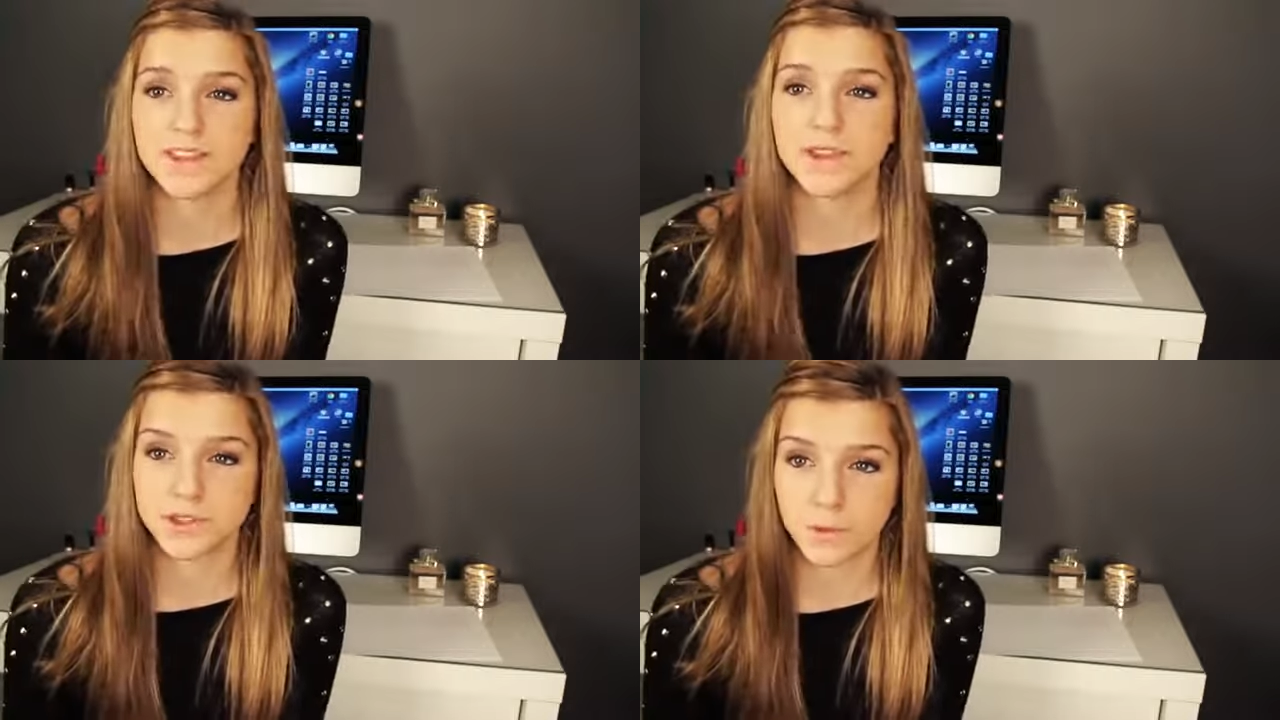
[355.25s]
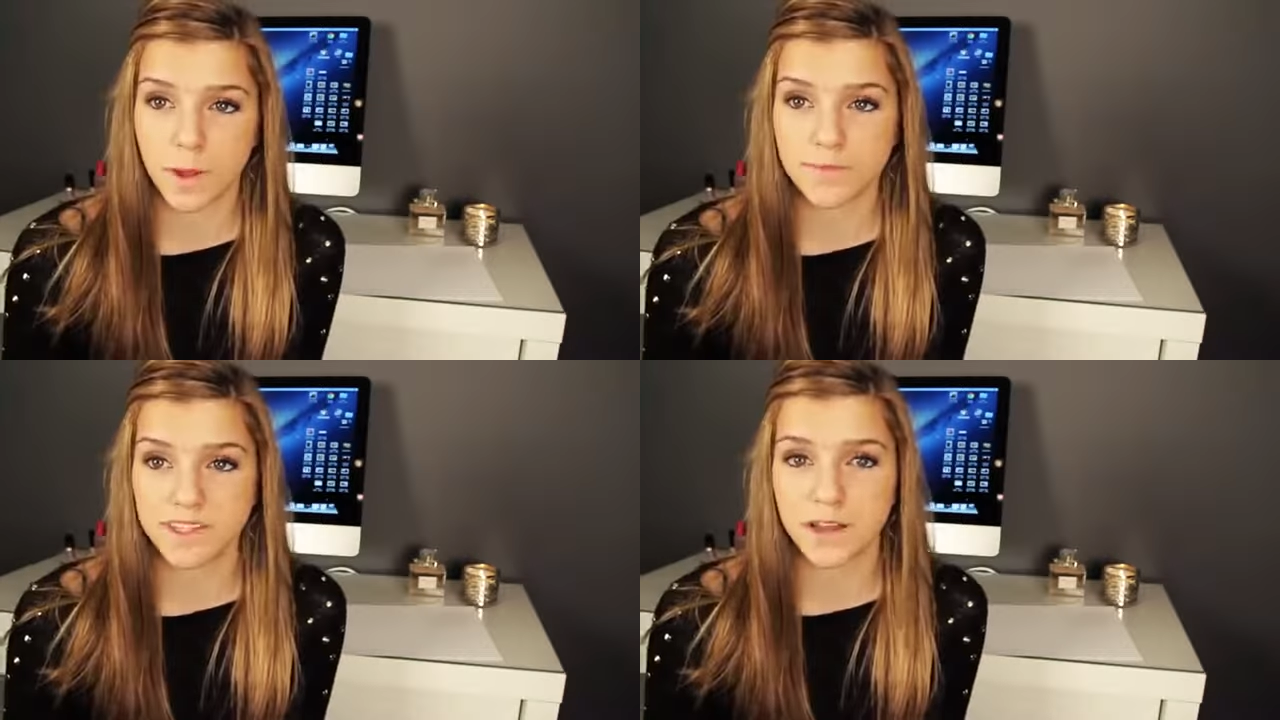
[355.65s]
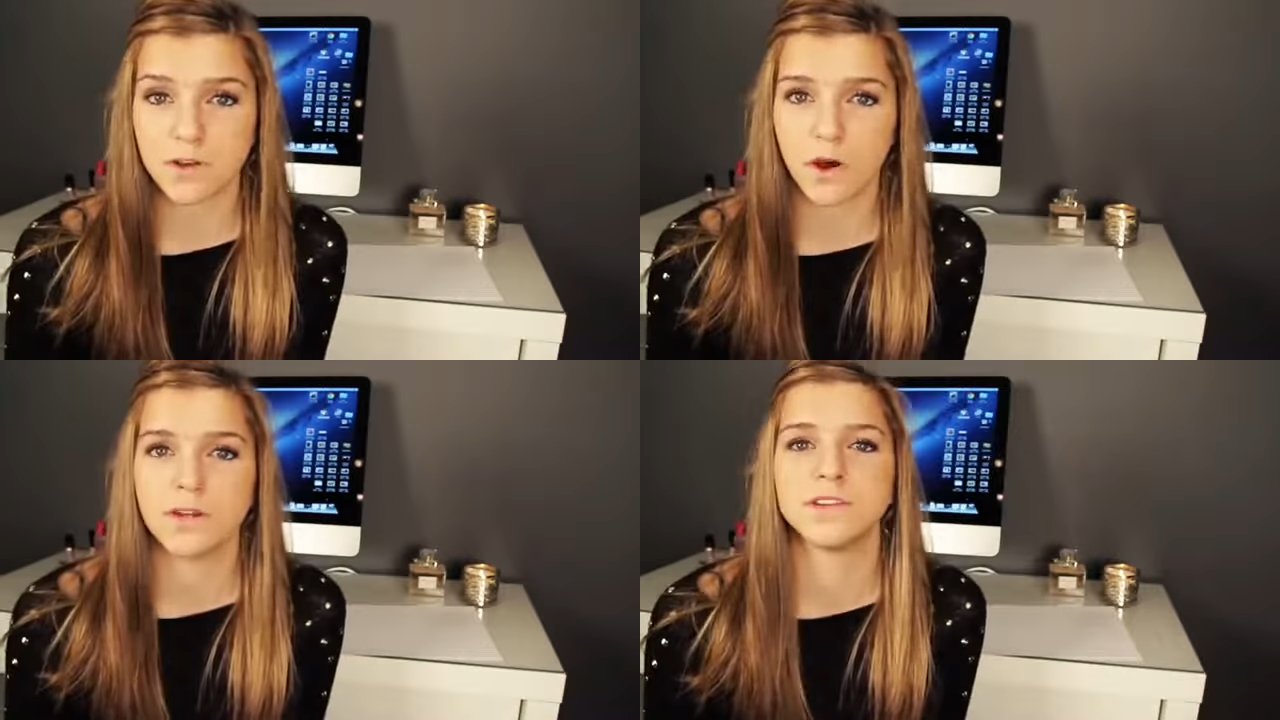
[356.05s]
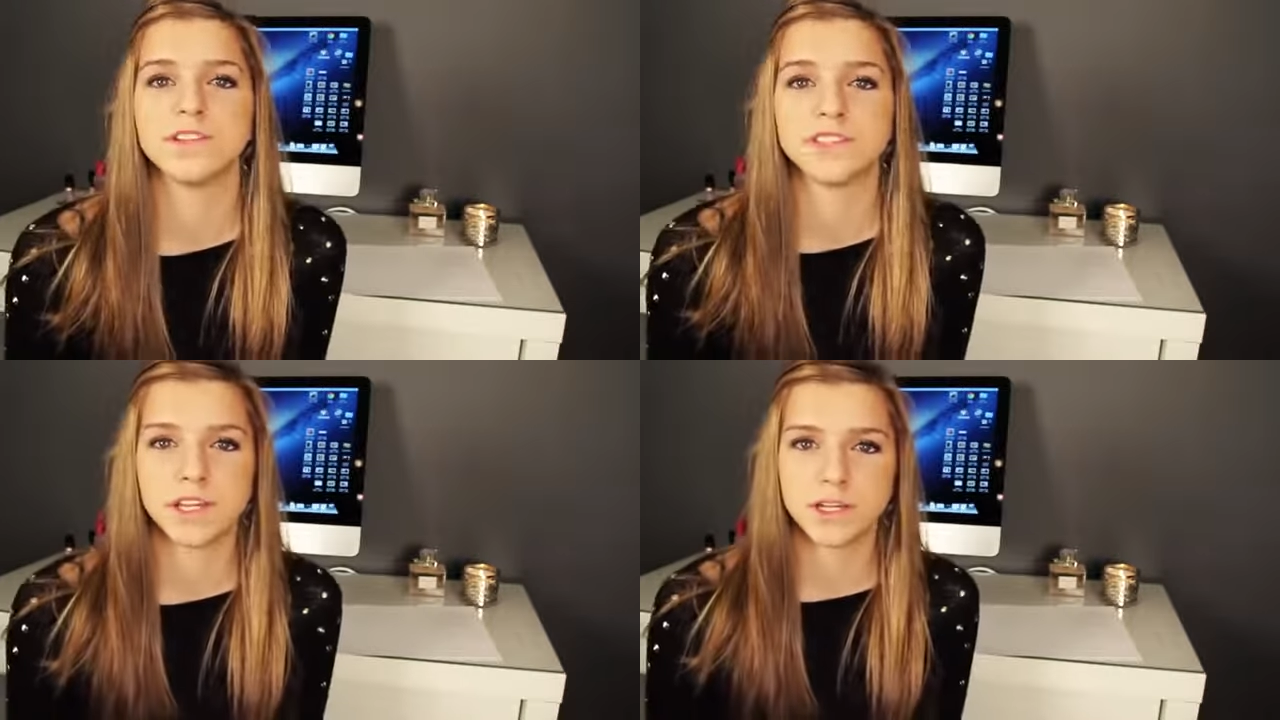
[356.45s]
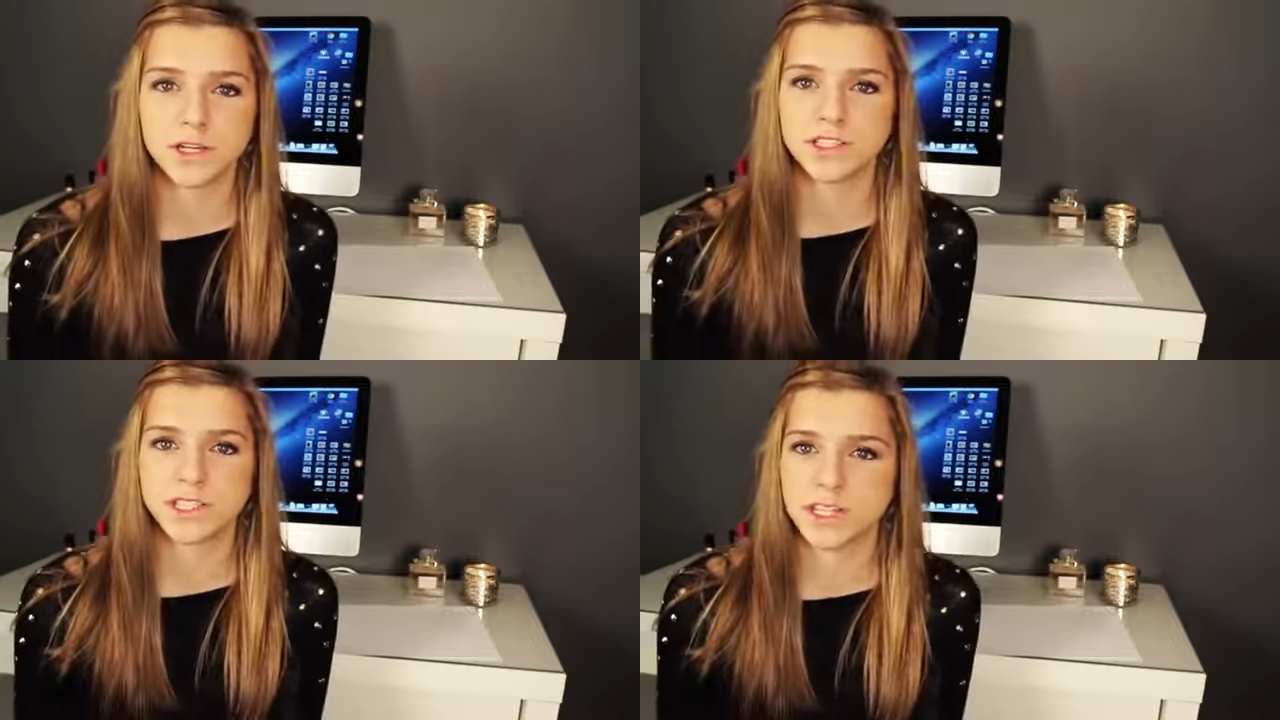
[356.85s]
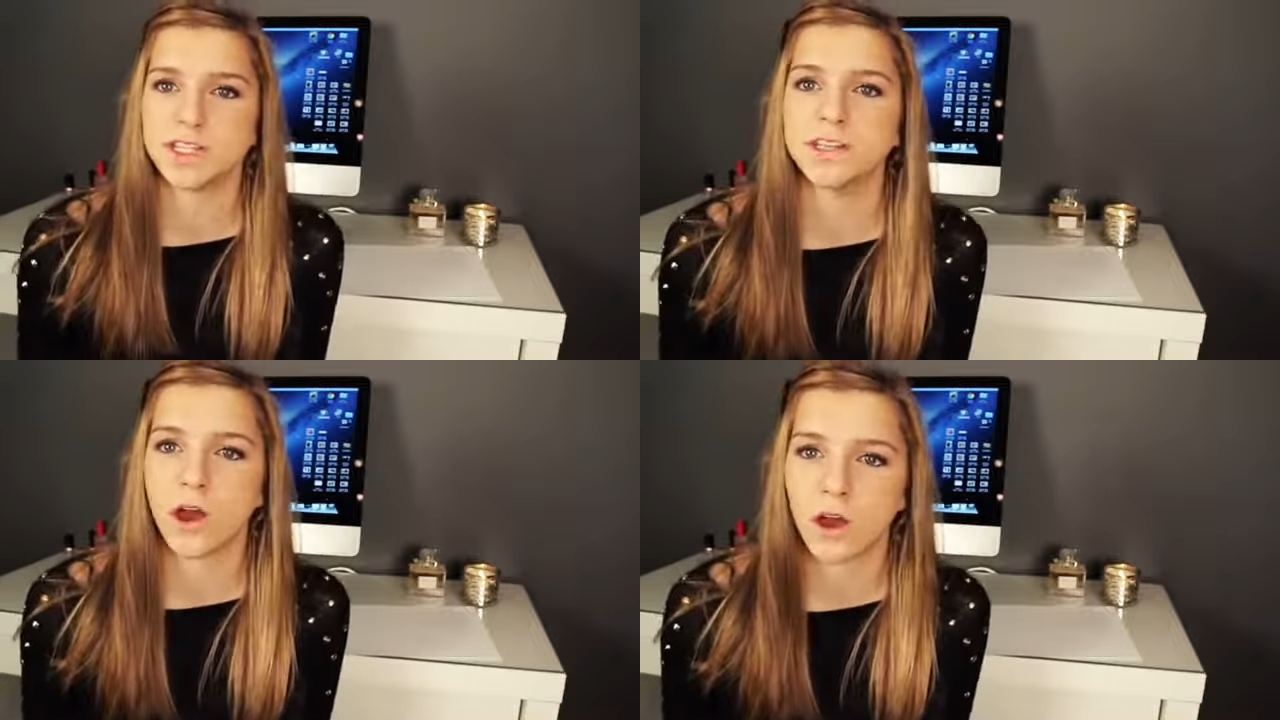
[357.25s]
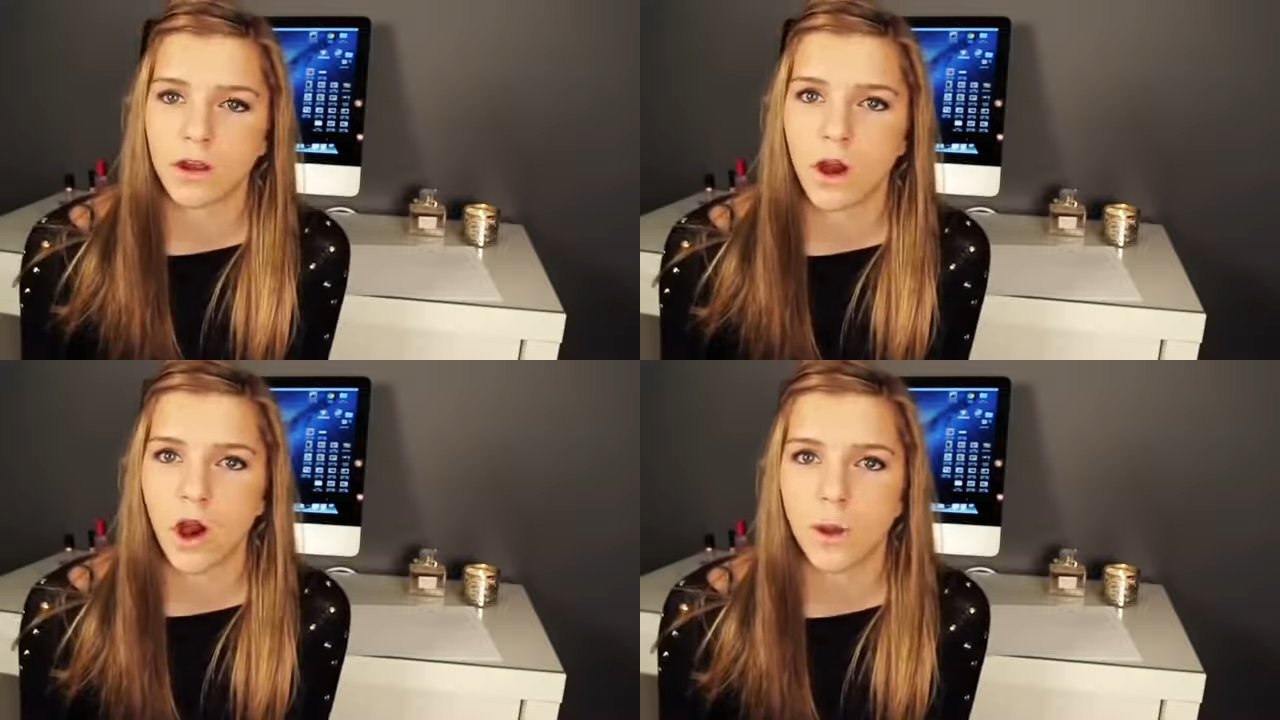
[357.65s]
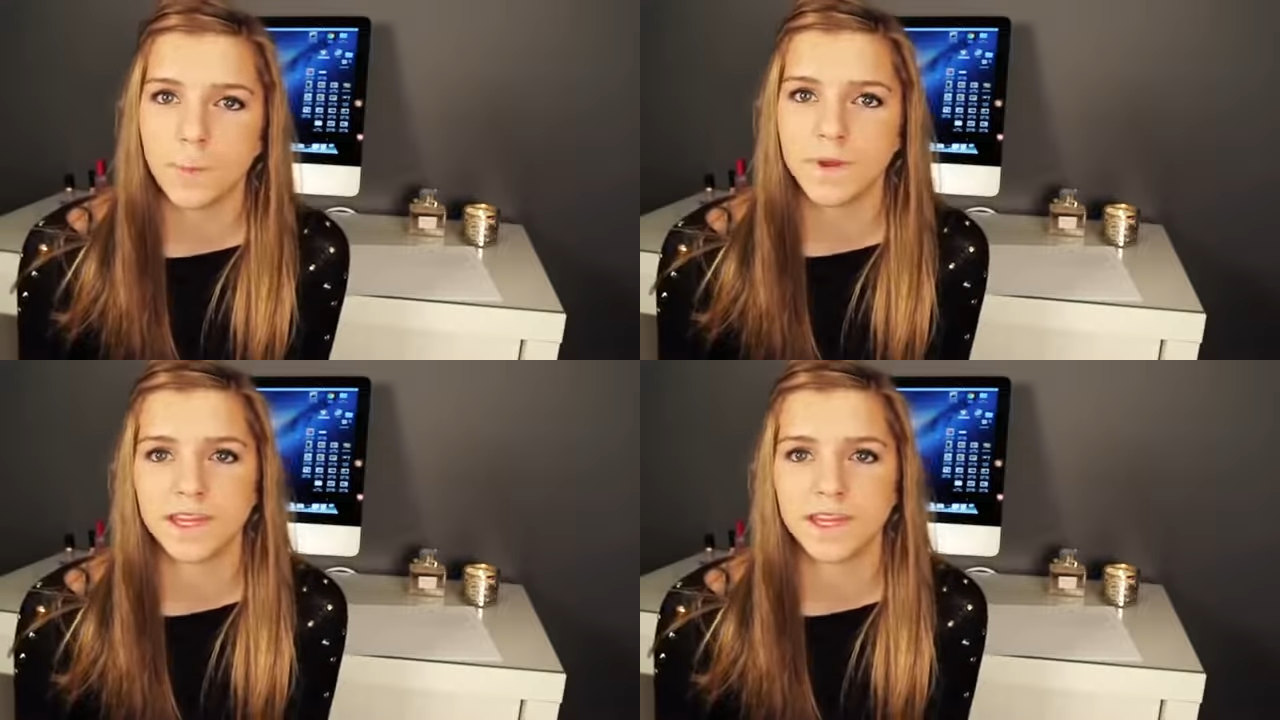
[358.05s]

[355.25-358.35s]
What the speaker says: There's a website called SitterCity.com,